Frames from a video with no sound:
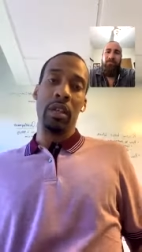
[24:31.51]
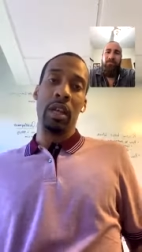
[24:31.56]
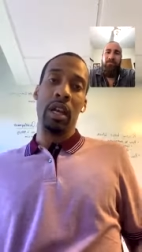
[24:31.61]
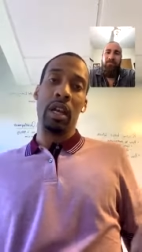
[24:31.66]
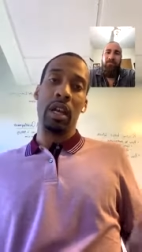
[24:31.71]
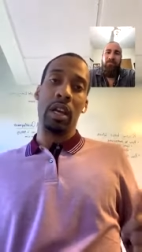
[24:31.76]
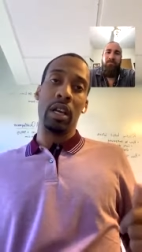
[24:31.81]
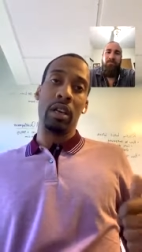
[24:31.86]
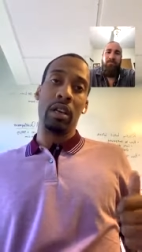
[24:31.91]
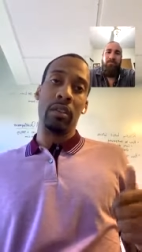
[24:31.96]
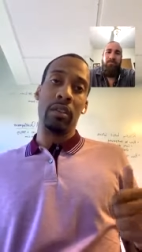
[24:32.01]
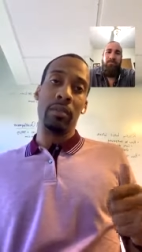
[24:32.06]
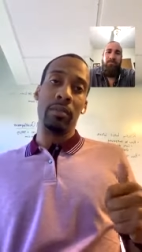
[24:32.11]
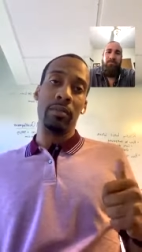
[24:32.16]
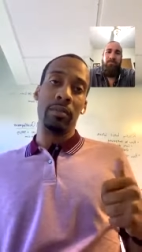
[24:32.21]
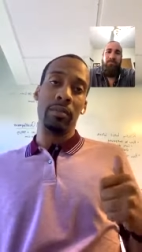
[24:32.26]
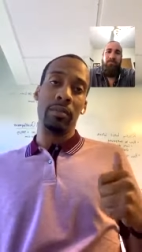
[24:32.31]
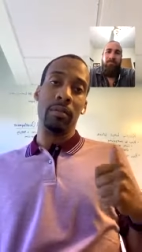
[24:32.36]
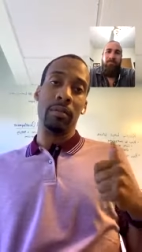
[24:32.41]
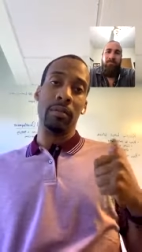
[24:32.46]

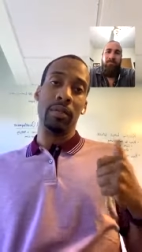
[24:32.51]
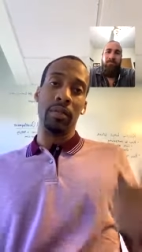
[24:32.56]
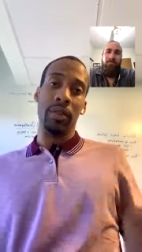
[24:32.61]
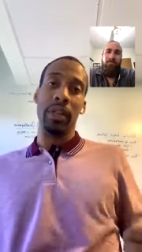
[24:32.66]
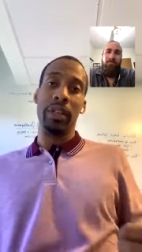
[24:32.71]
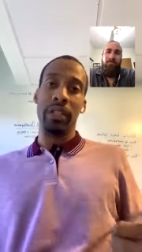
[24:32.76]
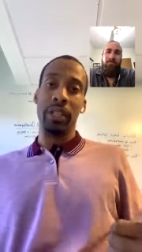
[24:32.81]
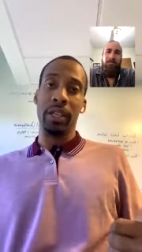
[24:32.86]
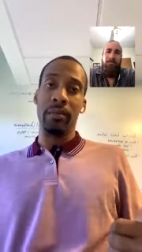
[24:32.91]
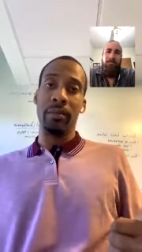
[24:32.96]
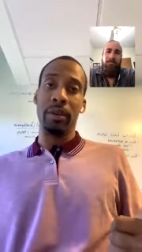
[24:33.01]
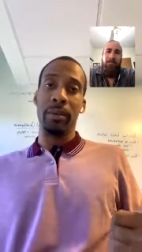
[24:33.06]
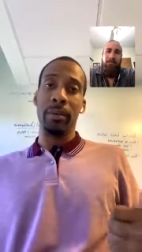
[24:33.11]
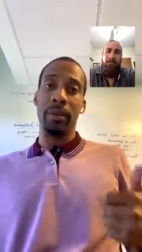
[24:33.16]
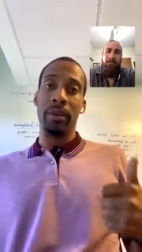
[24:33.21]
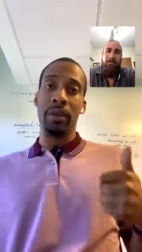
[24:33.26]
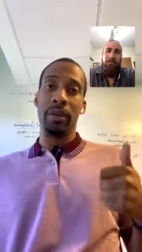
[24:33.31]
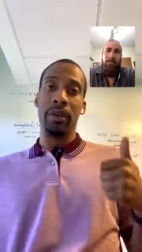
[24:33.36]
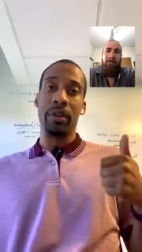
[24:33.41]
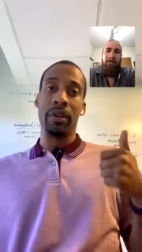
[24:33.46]
Um, he's a great team
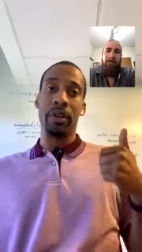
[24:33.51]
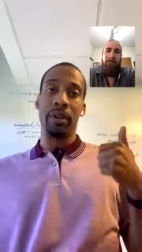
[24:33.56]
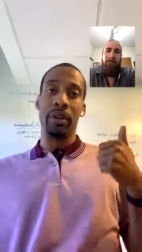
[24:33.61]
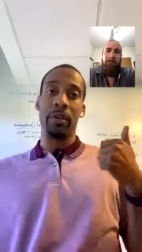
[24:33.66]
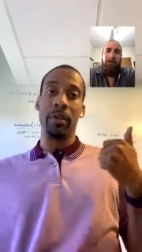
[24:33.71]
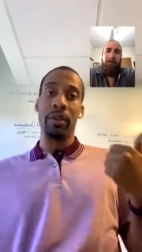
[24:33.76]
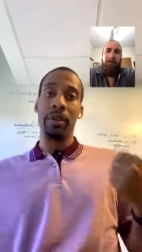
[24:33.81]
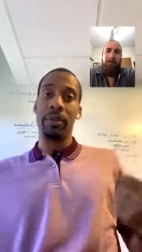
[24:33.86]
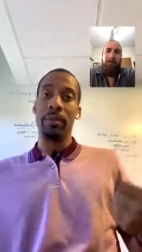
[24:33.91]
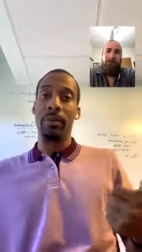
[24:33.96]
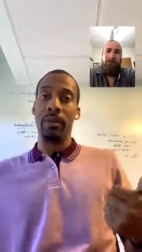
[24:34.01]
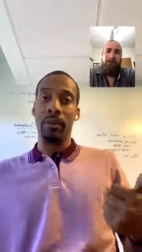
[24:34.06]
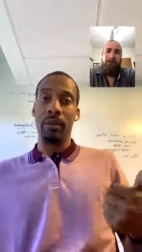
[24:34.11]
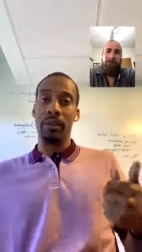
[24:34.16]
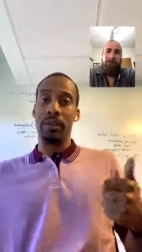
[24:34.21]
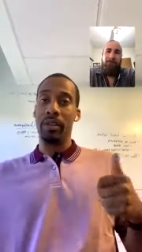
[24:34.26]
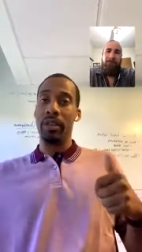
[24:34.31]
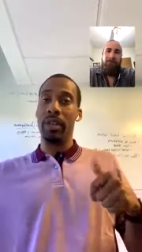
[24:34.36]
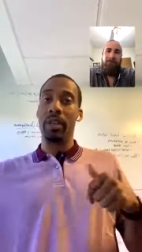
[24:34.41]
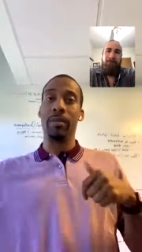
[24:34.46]
member. he wants to be on the
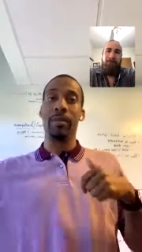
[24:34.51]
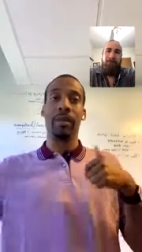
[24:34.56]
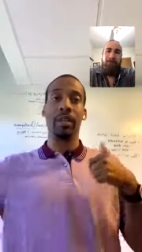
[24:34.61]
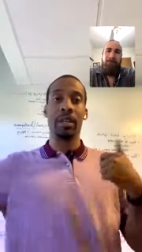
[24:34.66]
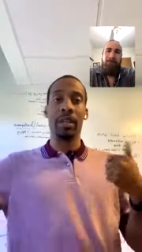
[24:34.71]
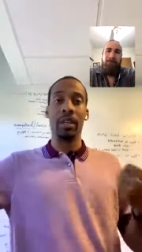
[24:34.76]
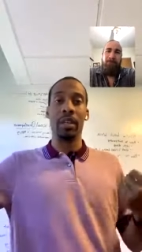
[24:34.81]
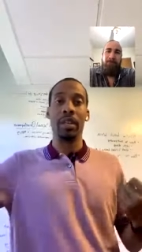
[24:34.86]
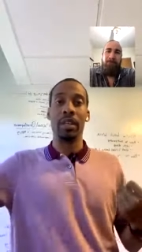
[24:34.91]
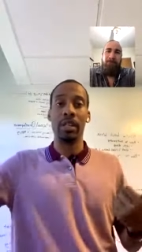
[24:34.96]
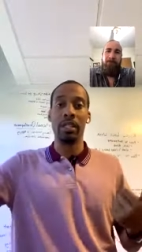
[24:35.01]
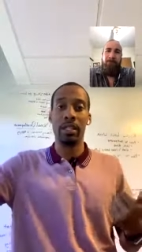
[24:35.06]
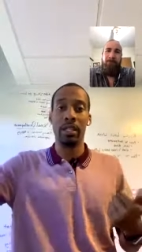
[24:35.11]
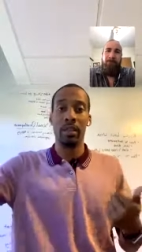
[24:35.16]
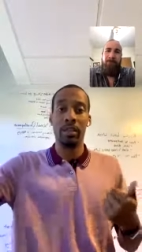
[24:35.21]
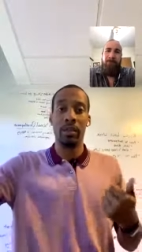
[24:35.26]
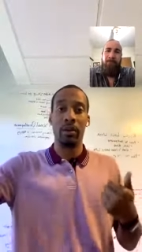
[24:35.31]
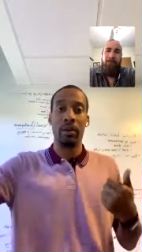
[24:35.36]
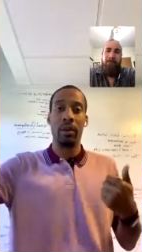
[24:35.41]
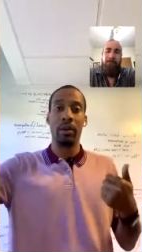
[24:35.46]
team and, and
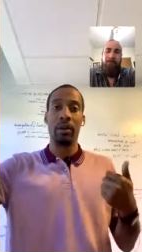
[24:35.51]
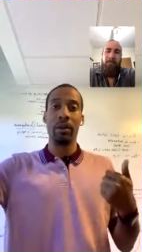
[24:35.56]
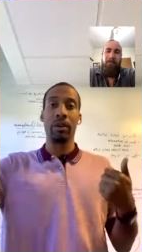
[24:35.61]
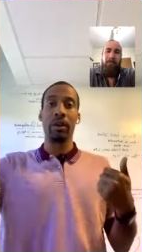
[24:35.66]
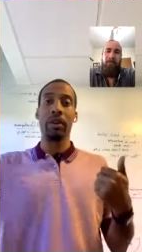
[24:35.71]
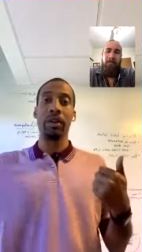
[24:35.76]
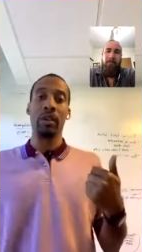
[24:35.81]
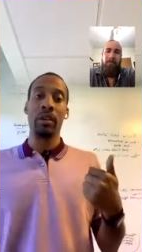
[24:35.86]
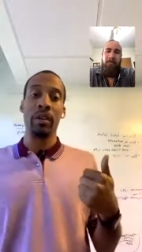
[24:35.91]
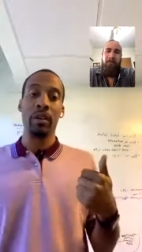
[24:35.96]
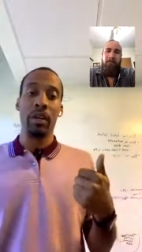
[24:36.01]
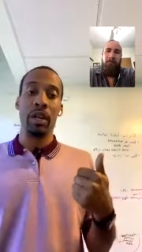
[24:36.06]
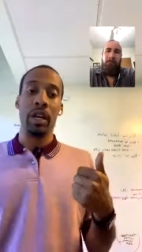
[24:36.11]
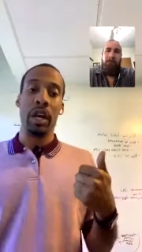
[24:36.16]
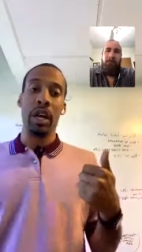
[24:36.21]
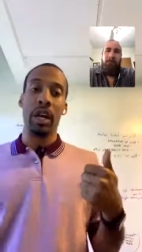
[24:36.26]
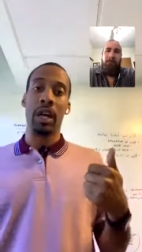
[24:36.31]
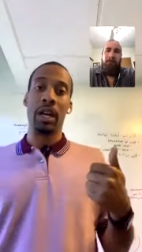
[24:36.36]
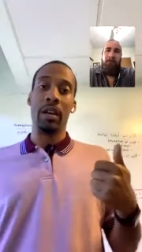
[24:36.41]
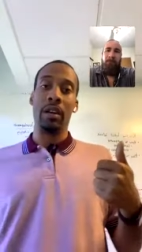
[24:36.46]
continue to work
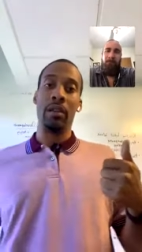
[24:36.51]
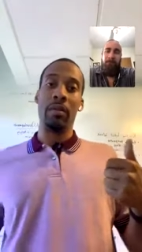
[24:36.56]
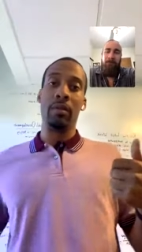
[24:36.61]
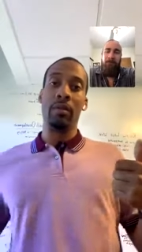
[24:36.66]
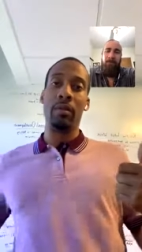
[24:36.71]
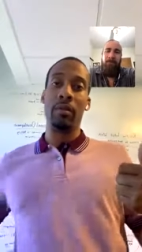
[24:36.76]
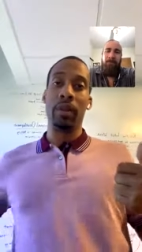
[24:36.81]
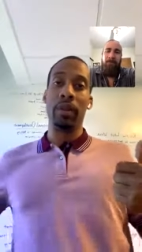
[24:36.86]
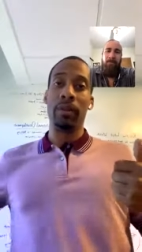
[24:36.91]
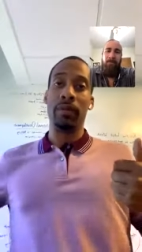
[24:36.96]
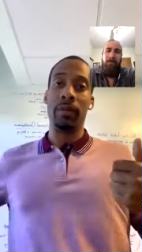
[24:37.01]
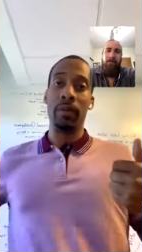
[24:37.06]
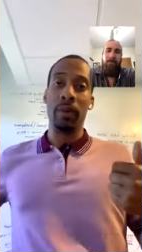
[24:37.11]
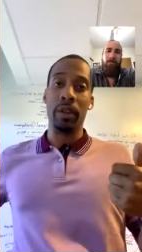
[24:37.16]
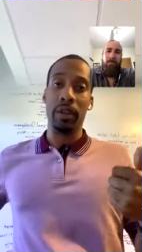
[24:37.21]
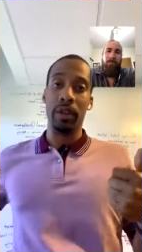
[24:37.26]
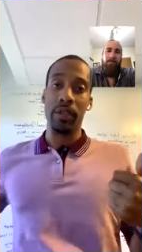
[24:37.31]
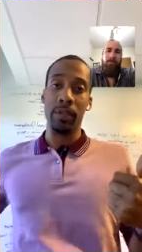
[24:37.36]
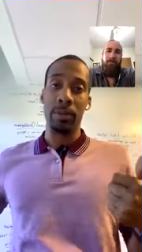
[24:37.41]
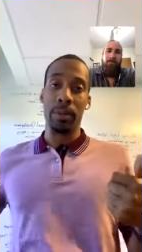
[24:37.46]
um, with
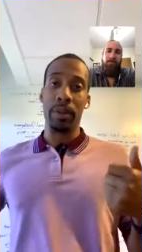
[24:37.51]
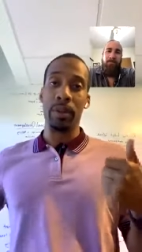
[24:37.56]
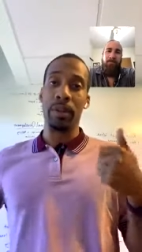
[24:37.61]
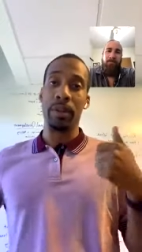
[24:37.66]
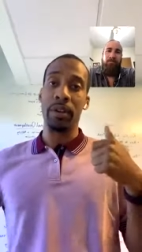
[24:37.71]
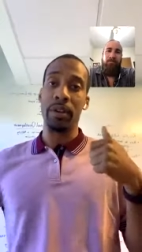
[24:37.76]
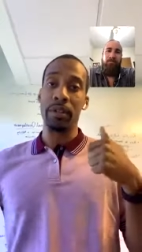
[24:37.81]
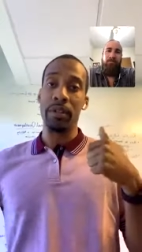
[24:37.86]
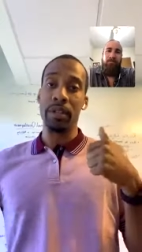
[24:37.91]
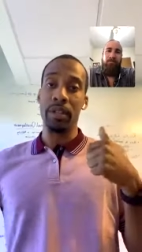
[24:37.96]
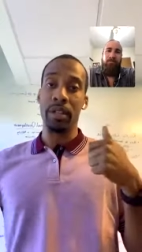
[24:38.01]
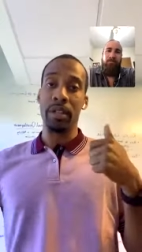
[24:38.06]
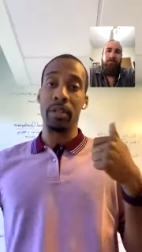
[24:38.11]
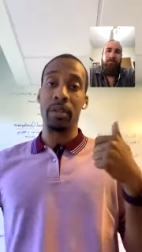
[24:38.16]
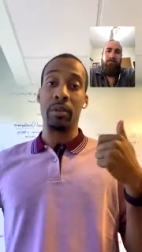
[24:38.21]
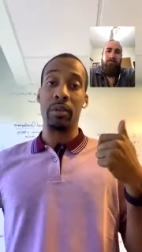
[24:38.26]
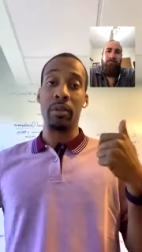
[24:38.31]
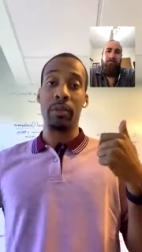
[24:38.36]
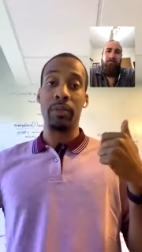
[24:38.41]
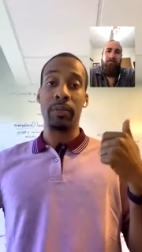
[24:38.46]
with his peers and the
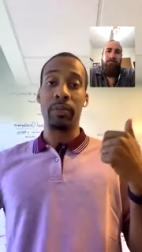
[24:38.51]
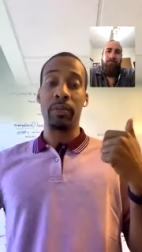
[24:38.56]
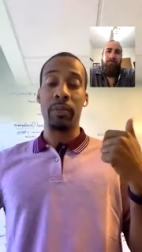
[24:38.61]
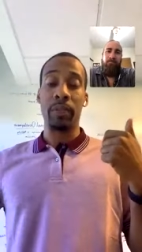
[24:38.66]
group.